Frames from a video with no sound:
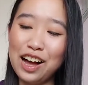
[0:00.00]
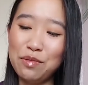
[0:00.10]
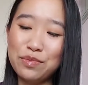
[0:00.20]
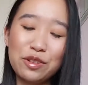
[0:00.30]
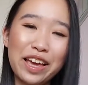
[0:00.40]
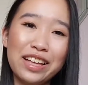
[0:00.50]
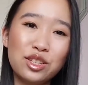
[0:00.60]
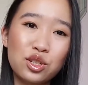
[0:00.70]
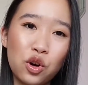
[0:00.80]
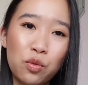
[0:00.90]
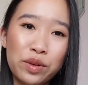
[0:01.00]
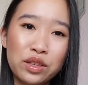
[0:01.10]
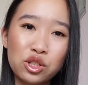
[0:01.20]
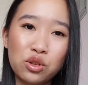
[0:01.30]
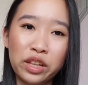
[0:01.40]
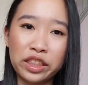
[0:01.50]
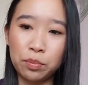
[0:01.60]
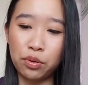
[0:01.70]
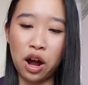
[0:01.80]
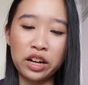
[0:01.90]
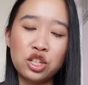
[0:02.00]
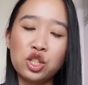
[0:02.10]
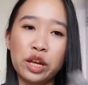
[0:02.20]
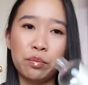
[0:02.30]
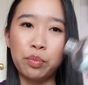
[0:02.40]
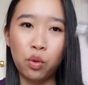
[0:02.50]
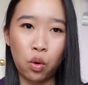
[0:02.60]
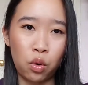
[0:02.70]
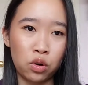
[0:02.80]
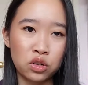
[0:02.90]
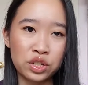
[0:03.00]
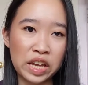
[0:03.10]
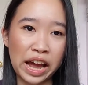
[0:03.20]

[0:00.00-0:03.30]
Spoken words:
So yeah, it's just open, so like the product just like pours